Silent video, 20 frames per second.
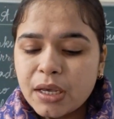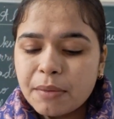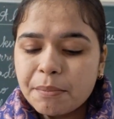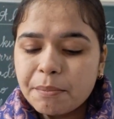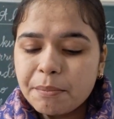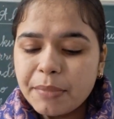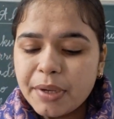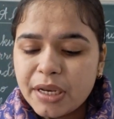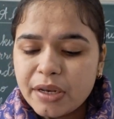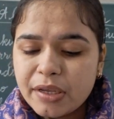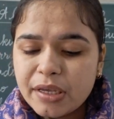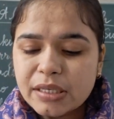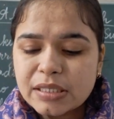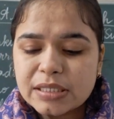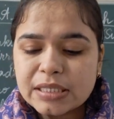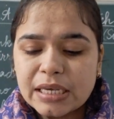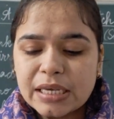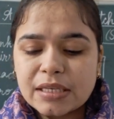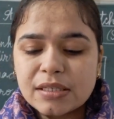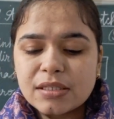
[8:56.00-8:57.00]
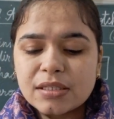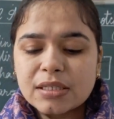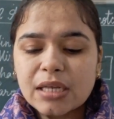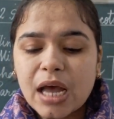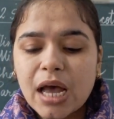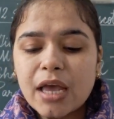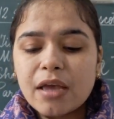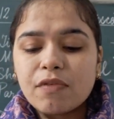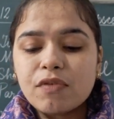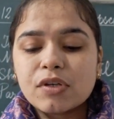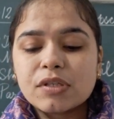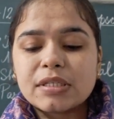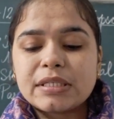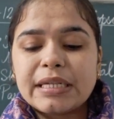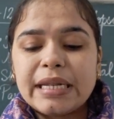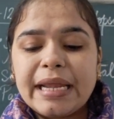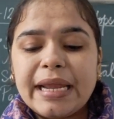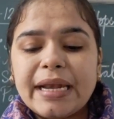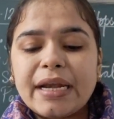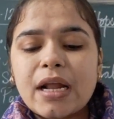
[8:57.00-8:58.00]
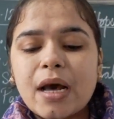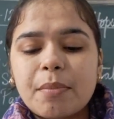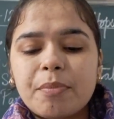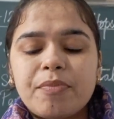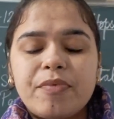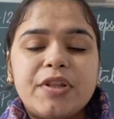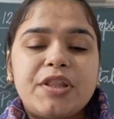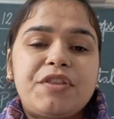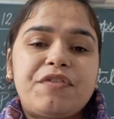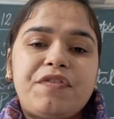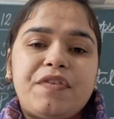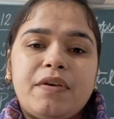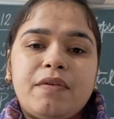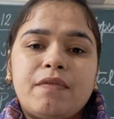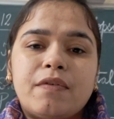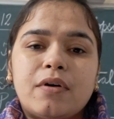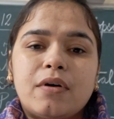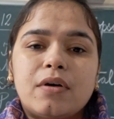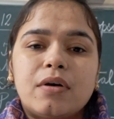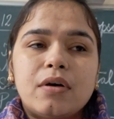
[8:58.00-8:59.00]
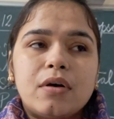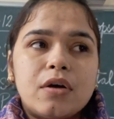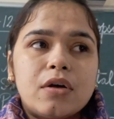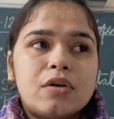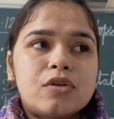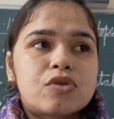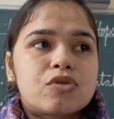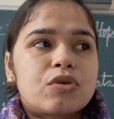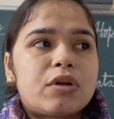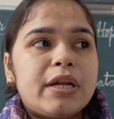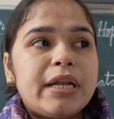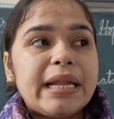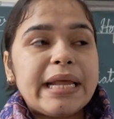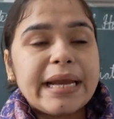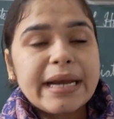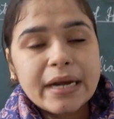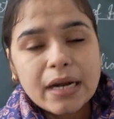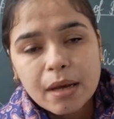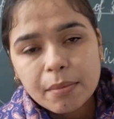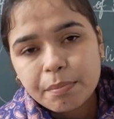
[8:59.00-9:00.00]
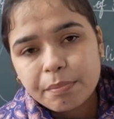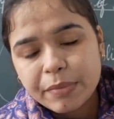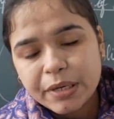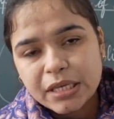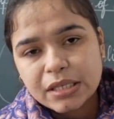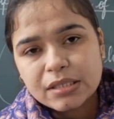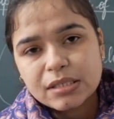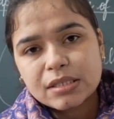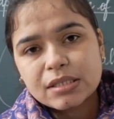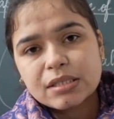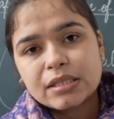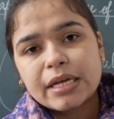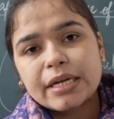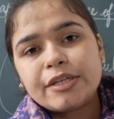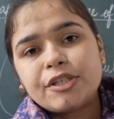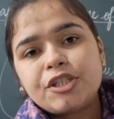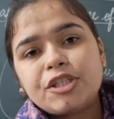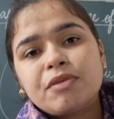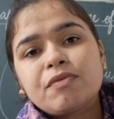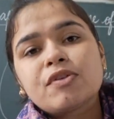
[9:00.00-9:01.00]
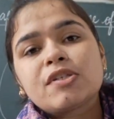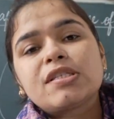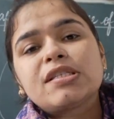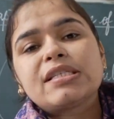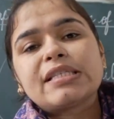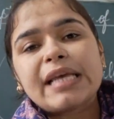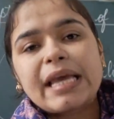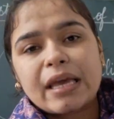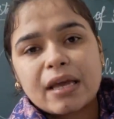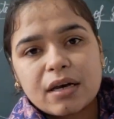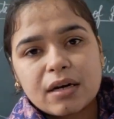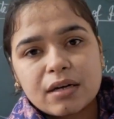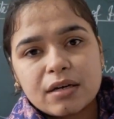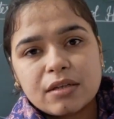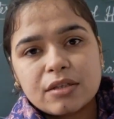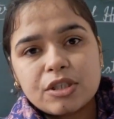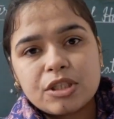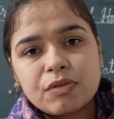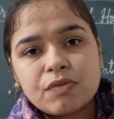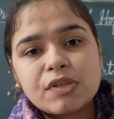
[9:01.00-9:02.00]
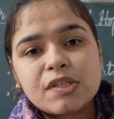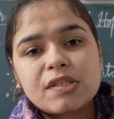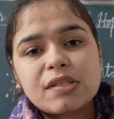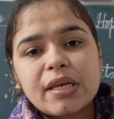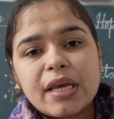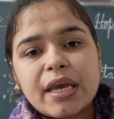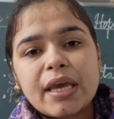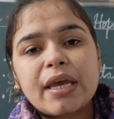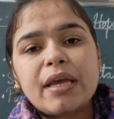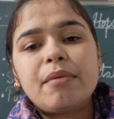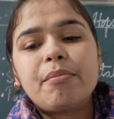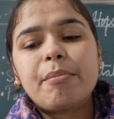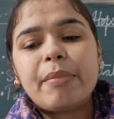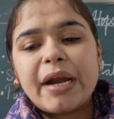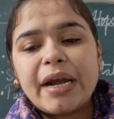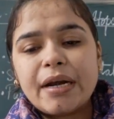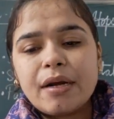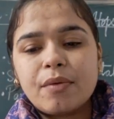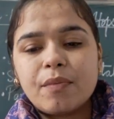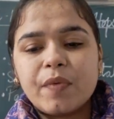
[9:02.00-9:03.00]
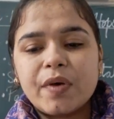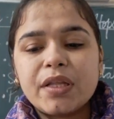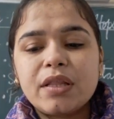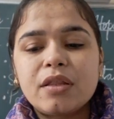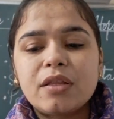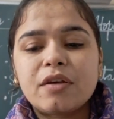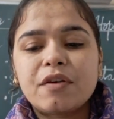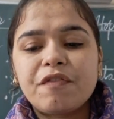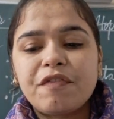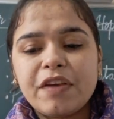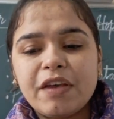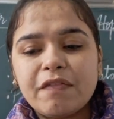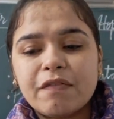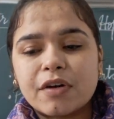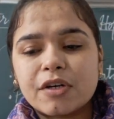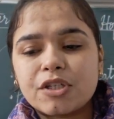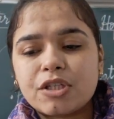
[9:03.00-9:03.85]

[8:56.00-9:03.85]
Miri says, I was laid up with fever. So laid up means that she was sick. She was sick in bed with fever.